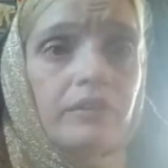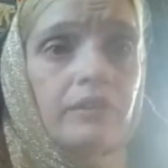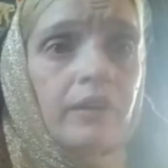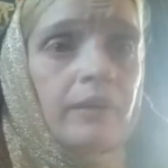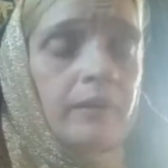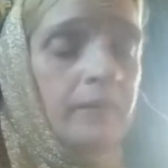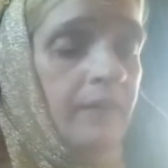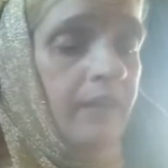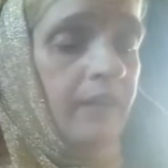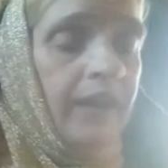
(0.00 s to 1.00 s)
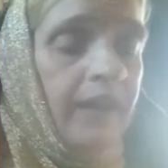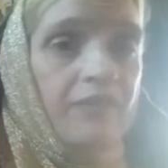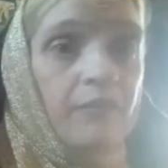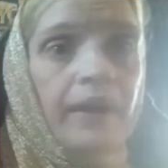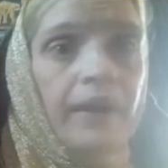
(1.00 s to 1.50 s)
You know, I
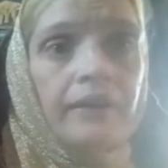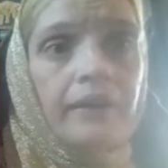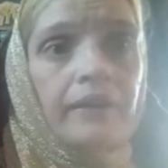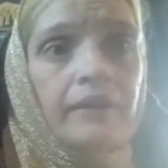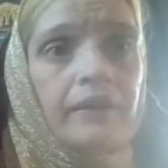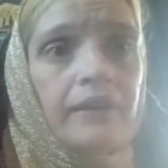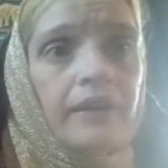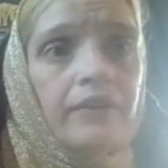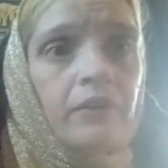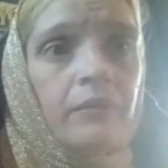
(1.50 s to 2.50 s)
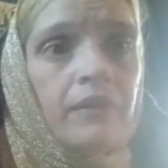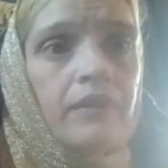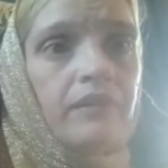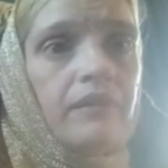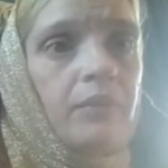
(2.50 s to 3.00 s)
gave him an idea, and I told him
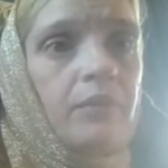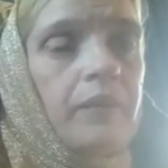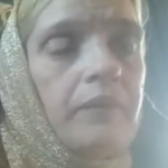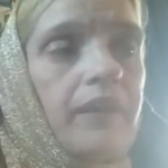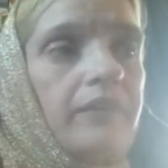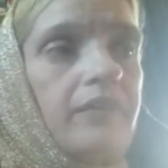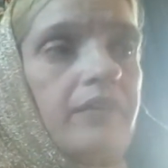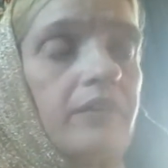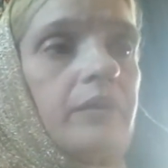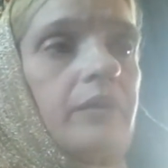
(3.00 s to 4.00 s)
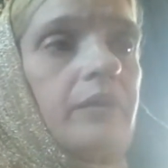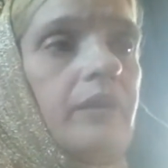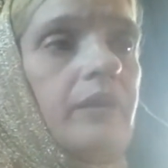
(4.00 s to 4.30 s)
that this is what I would like to do,